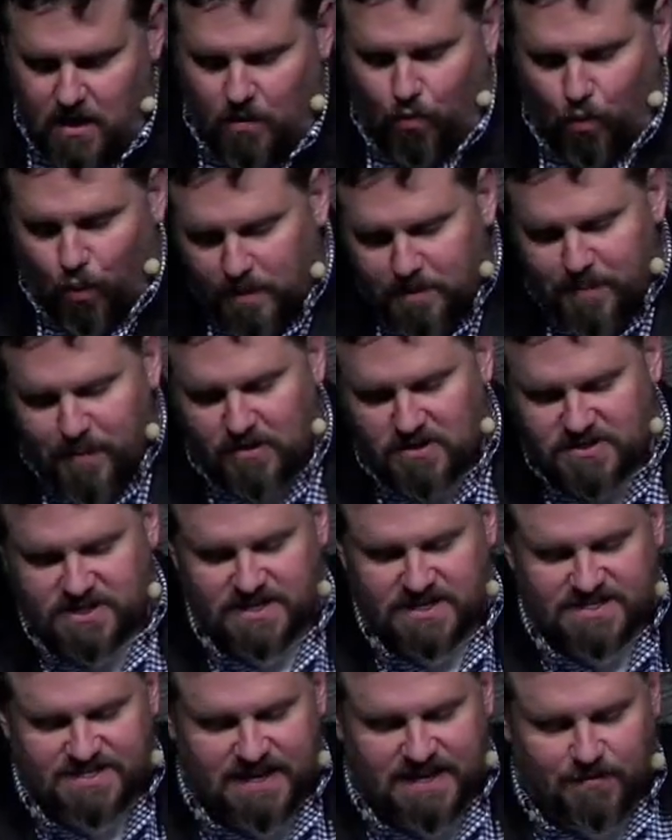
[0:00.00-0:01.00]
One
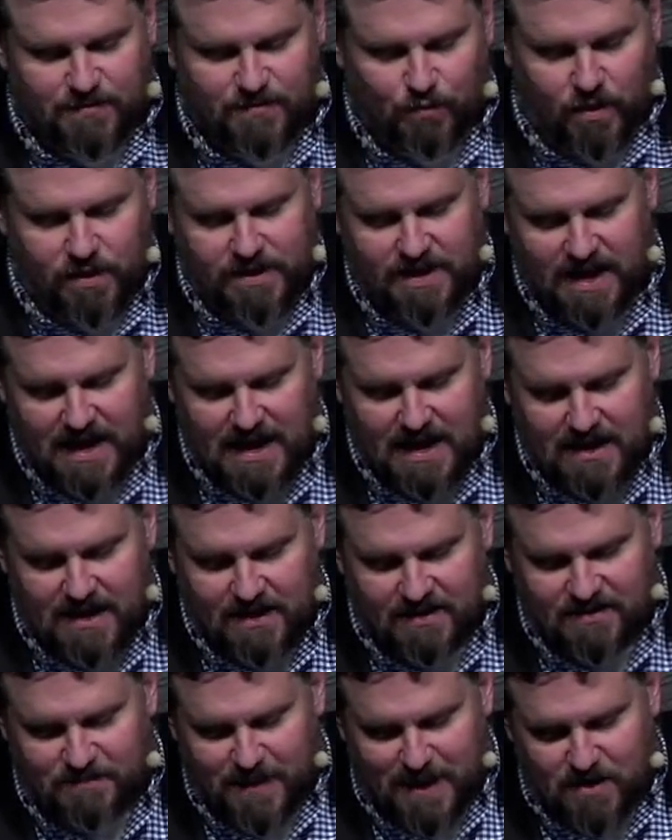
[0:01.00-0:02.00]
person esteems one day
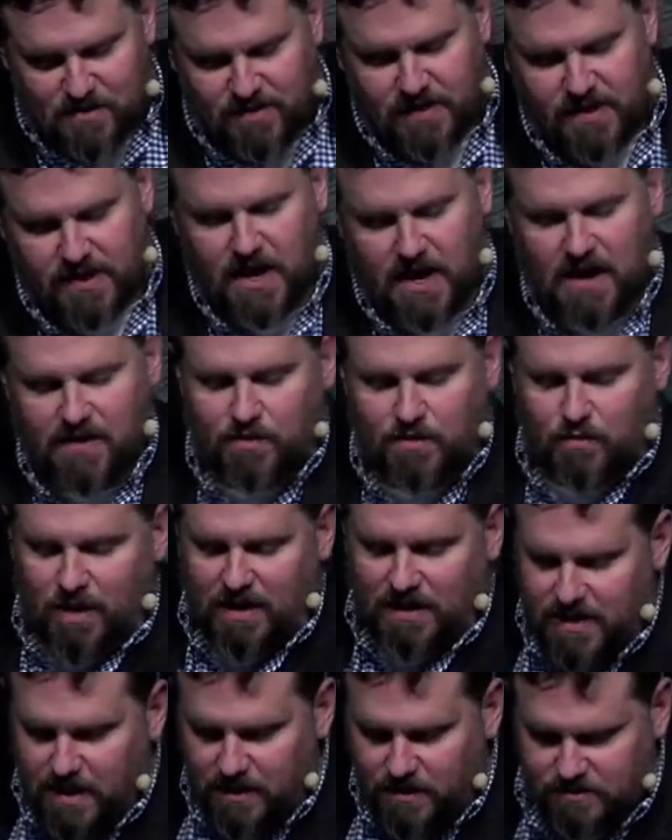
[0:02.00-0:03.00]
as better than another,
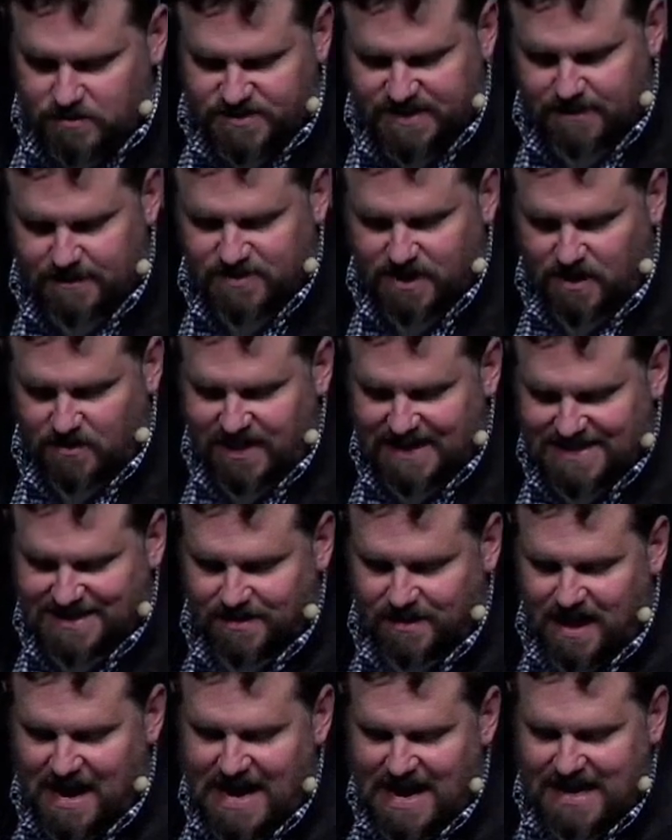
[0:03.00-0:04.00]
while another esteems all days
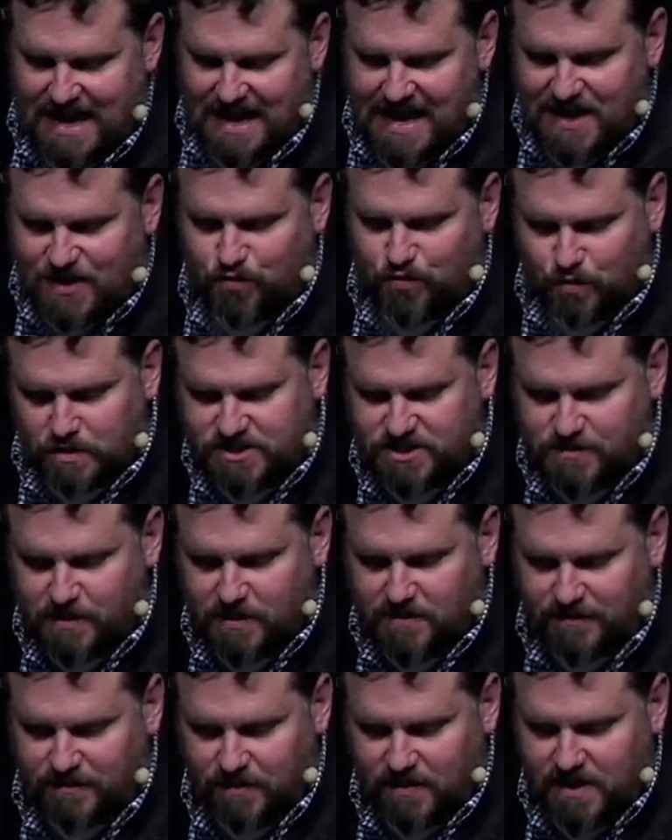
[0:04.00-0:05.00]
alike. Each one should
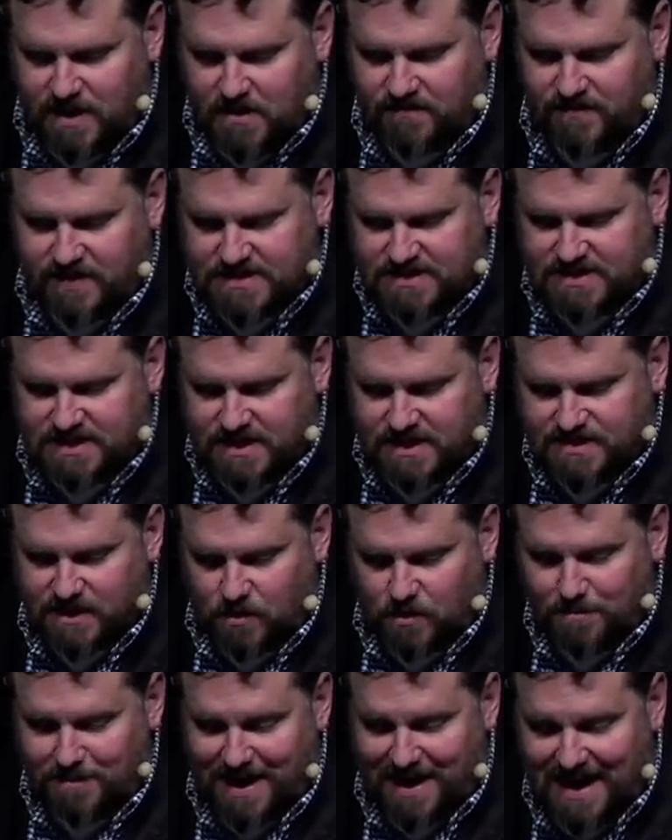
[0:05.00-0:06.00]
be fully convinced in his
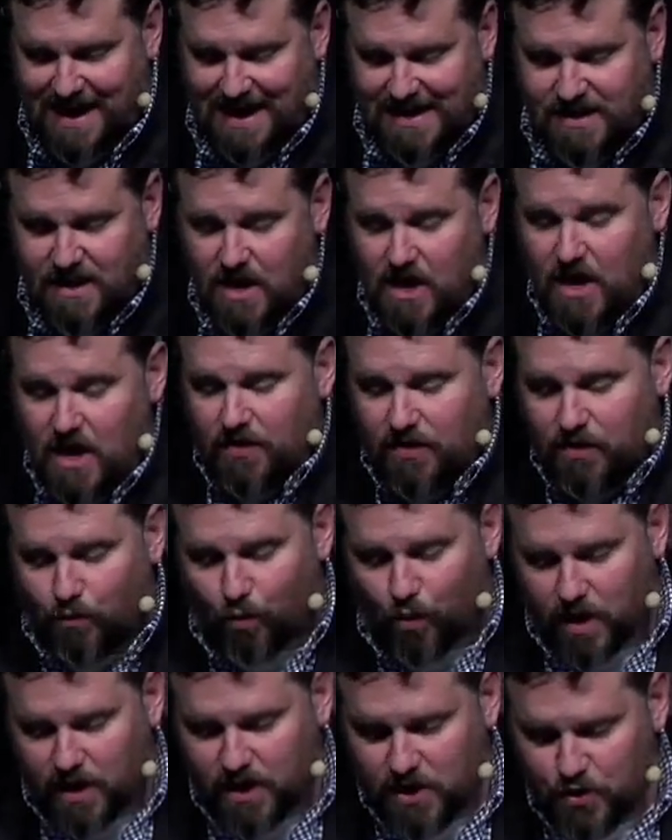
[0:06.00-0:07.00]
own mind. The
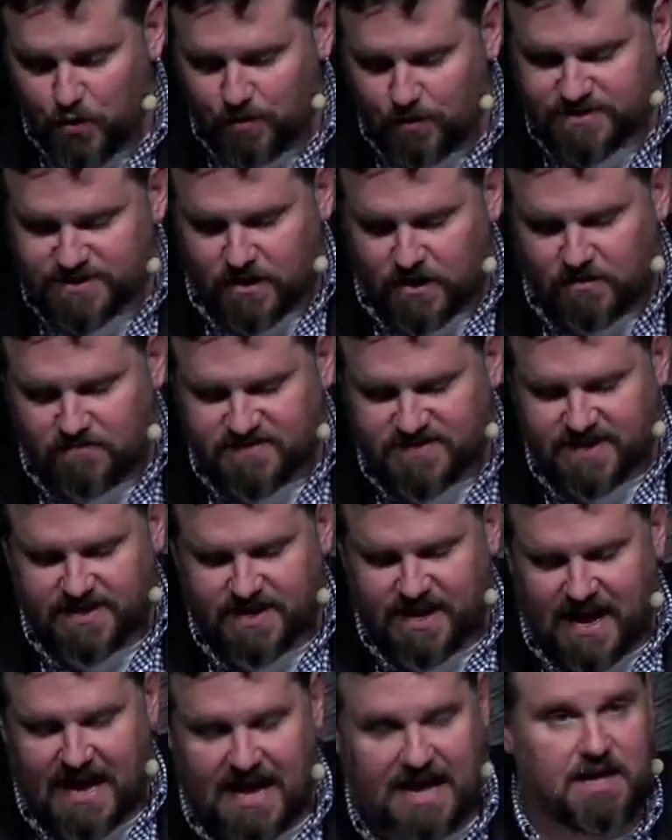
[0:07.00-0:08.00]
one who observes the
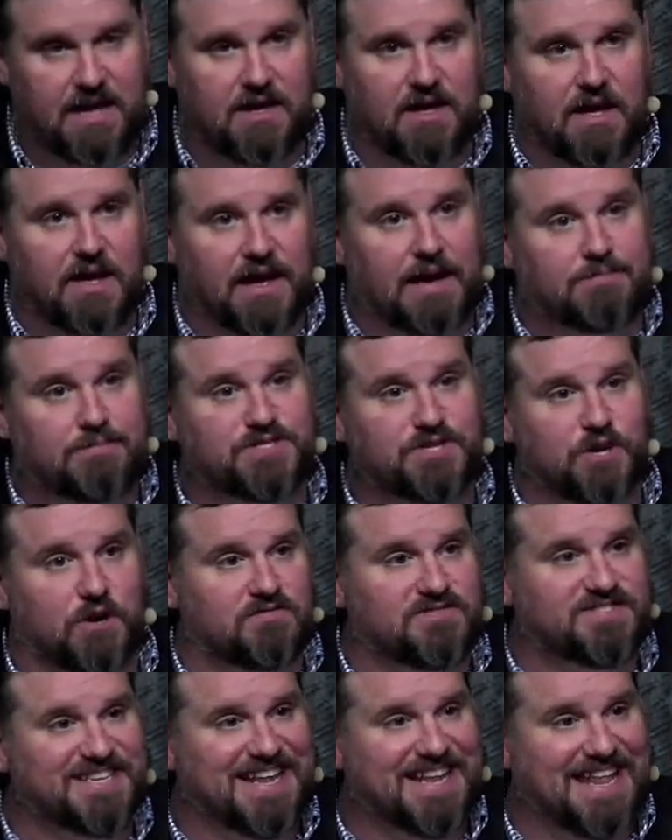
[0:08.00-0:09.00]
day
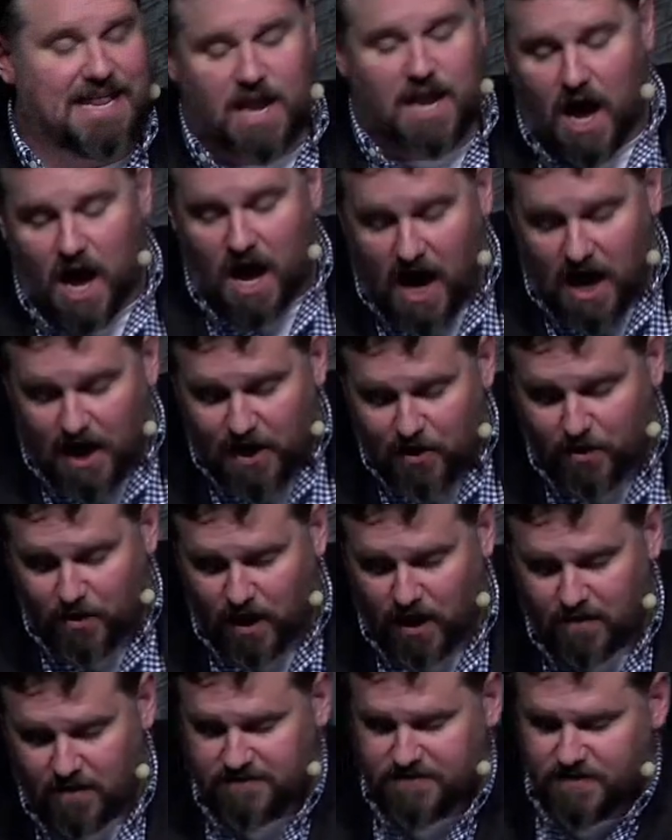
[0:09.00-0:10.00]
observes in honor
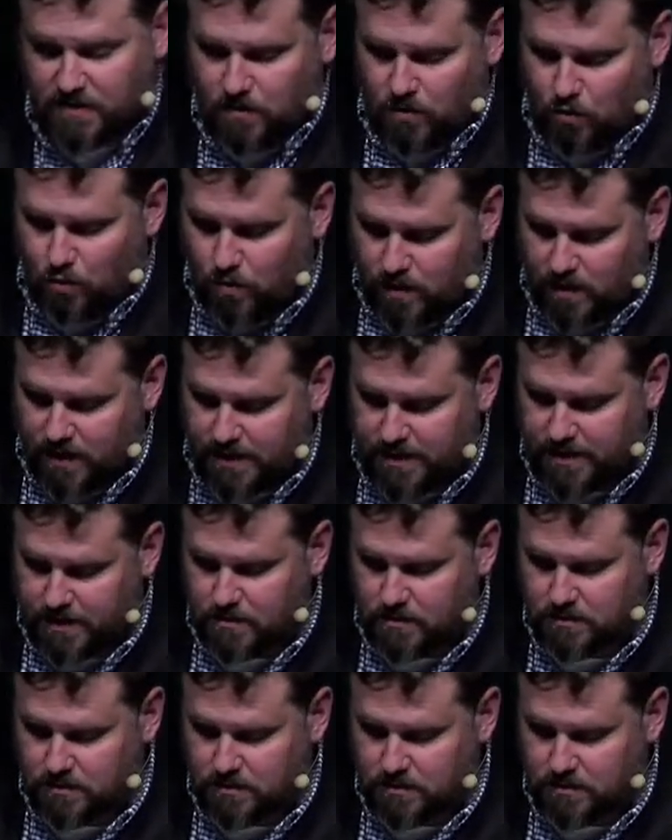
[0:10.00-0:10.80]
of the Lord.